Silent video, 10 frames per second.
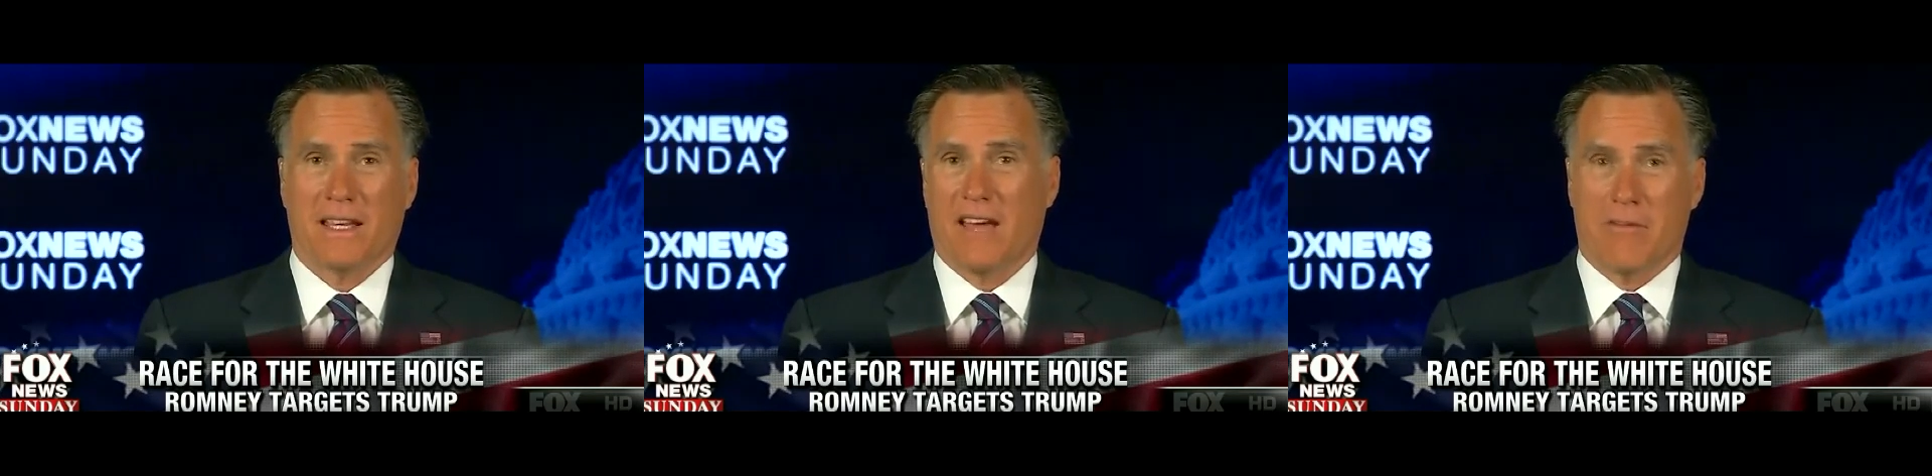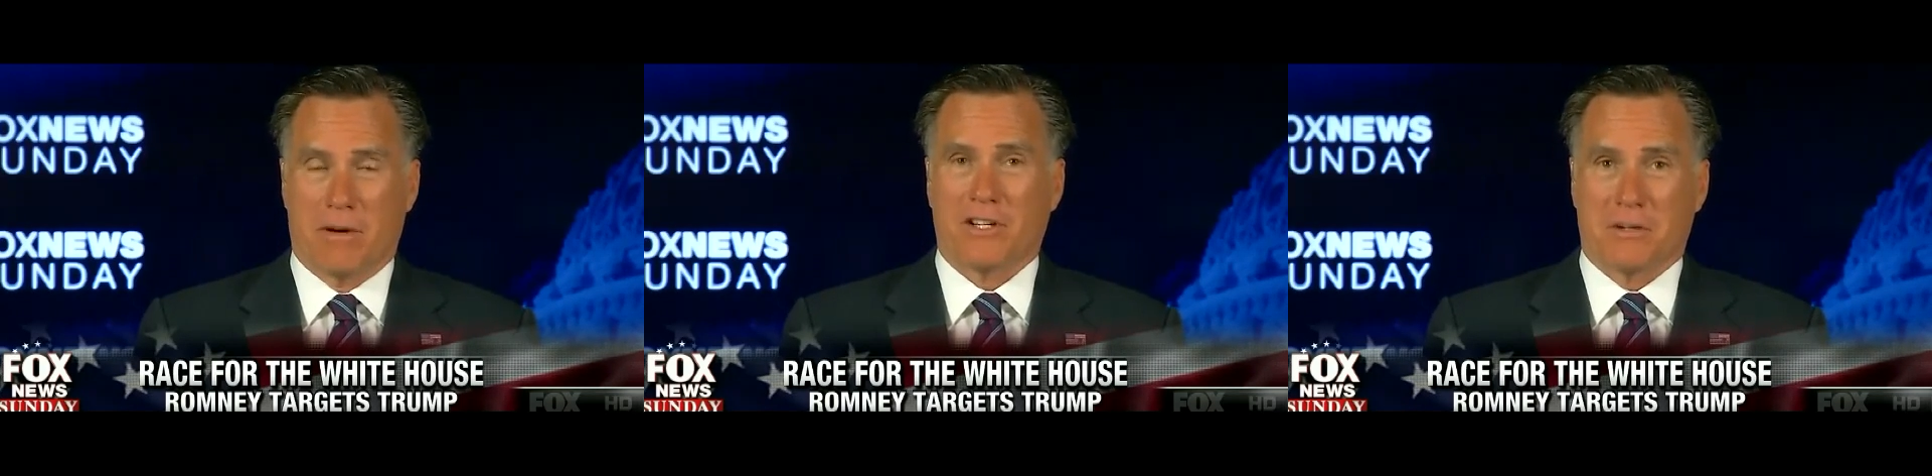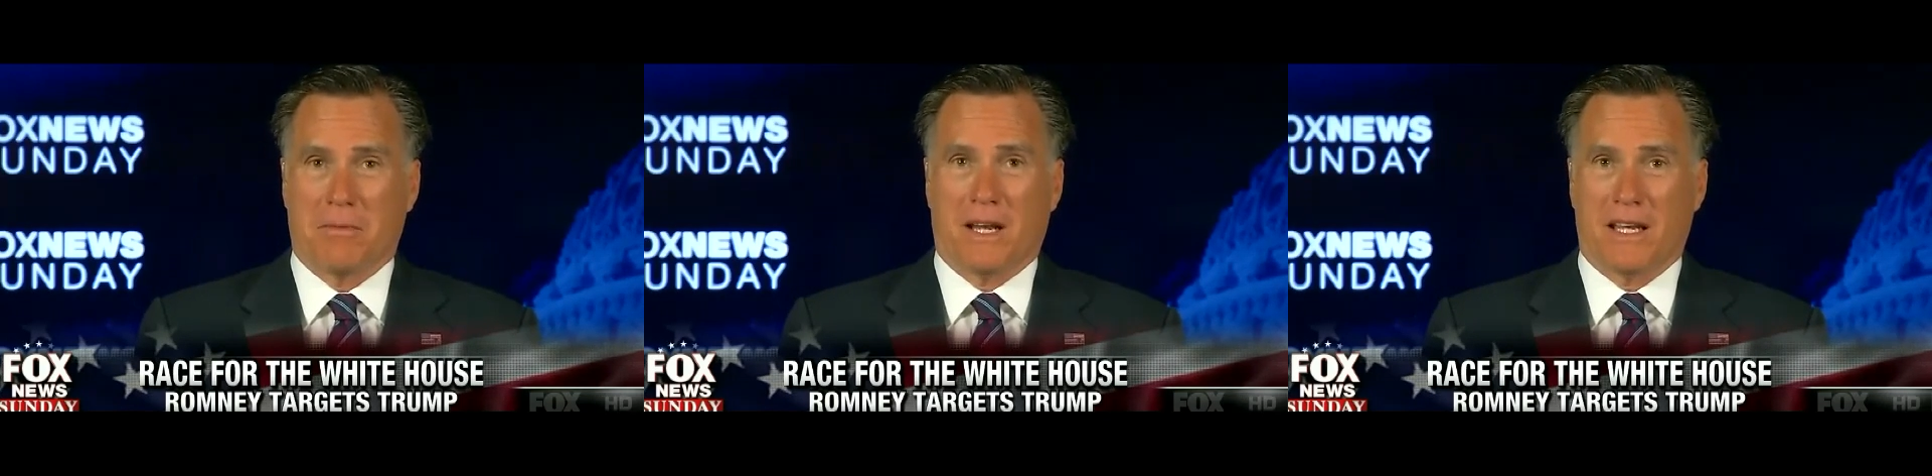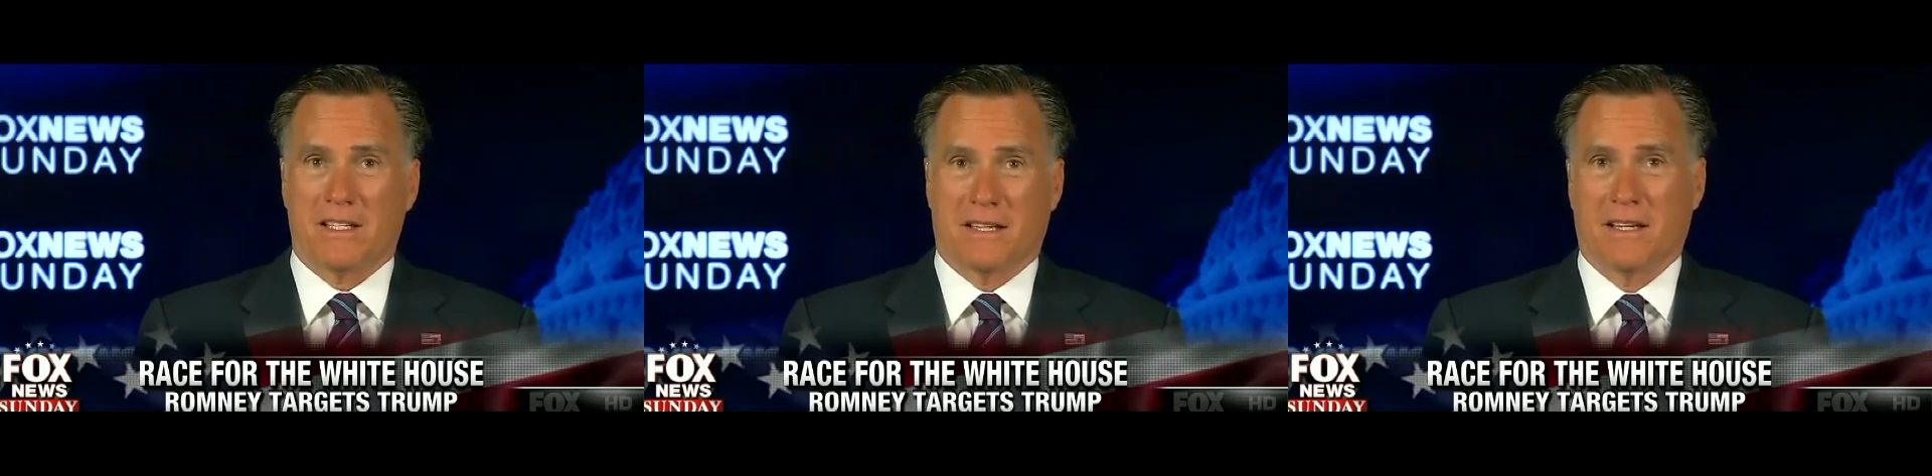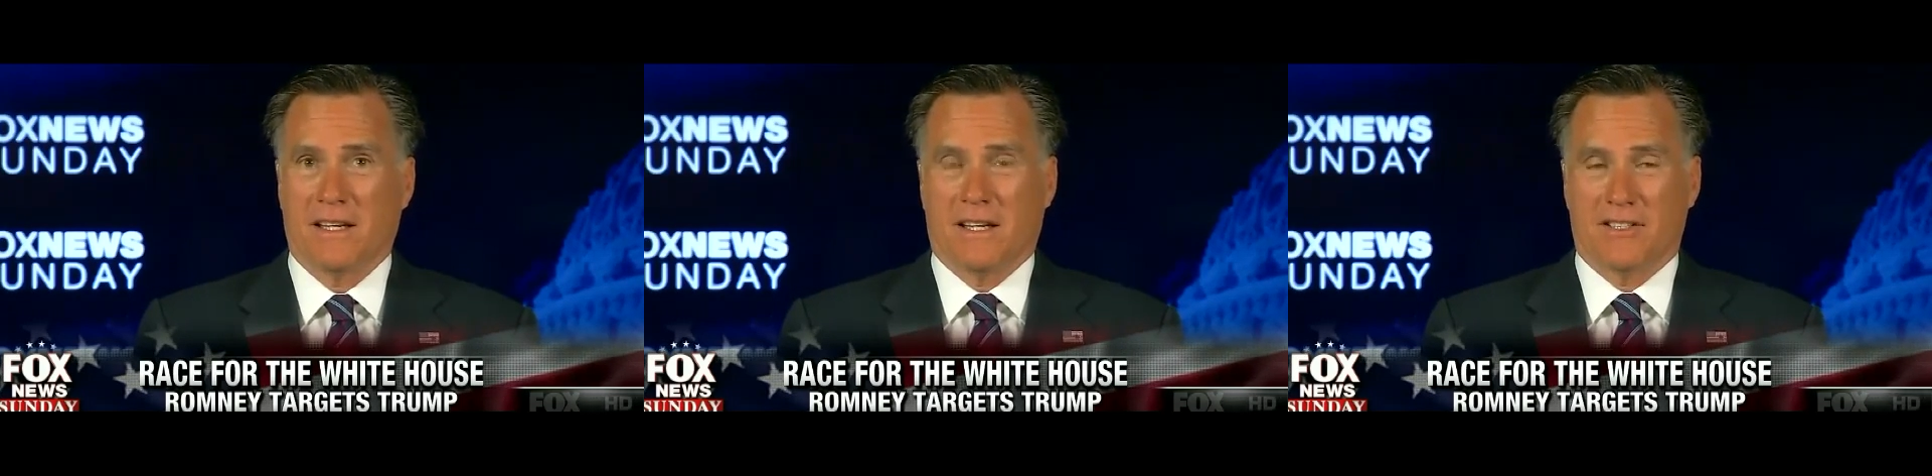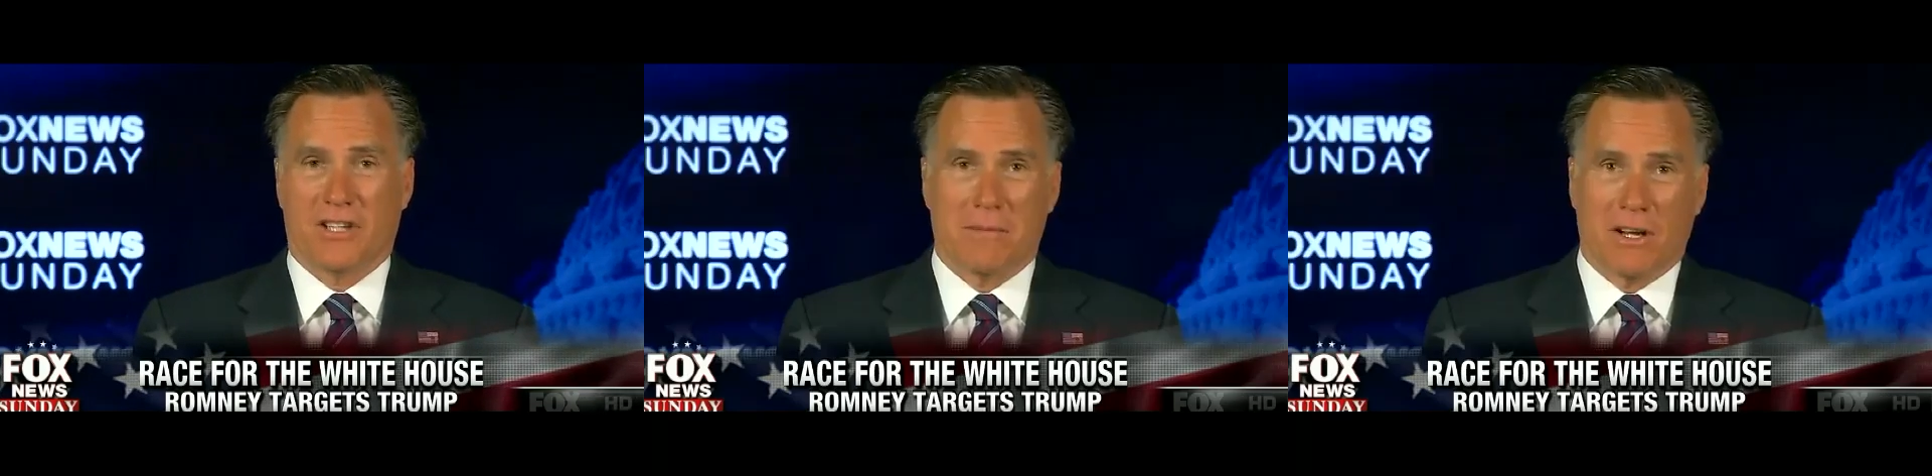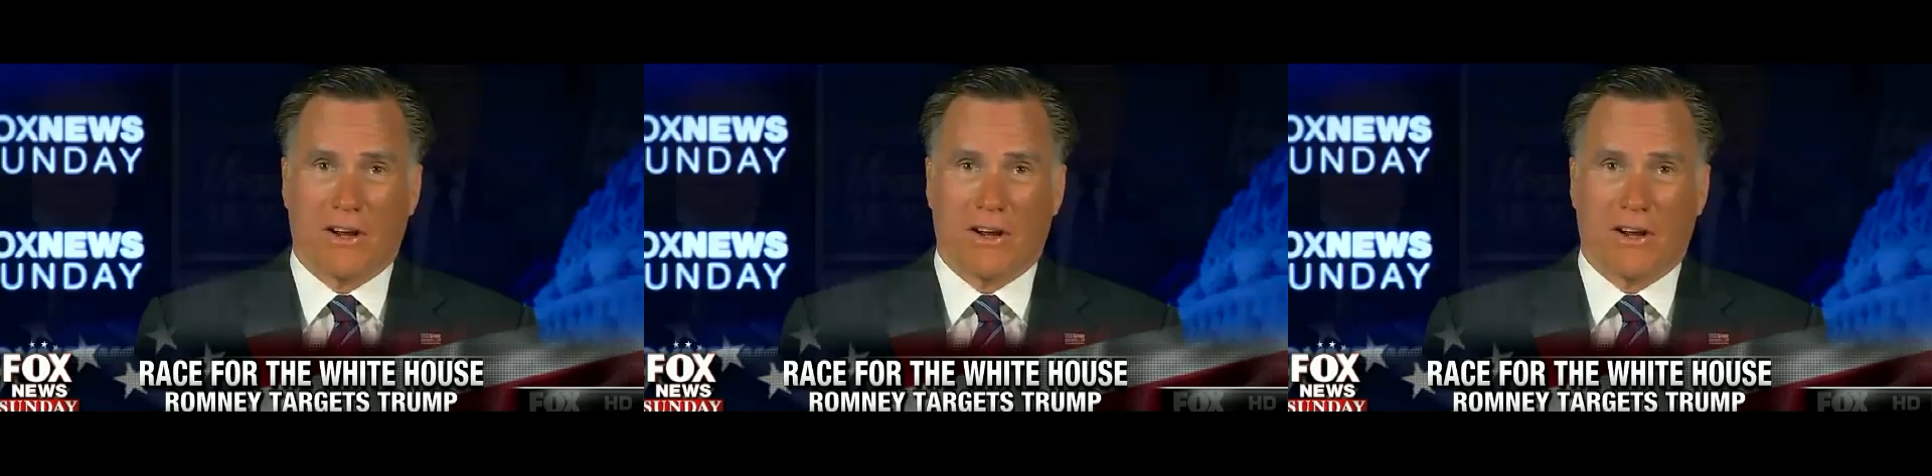gave a bunch of money to Jimmy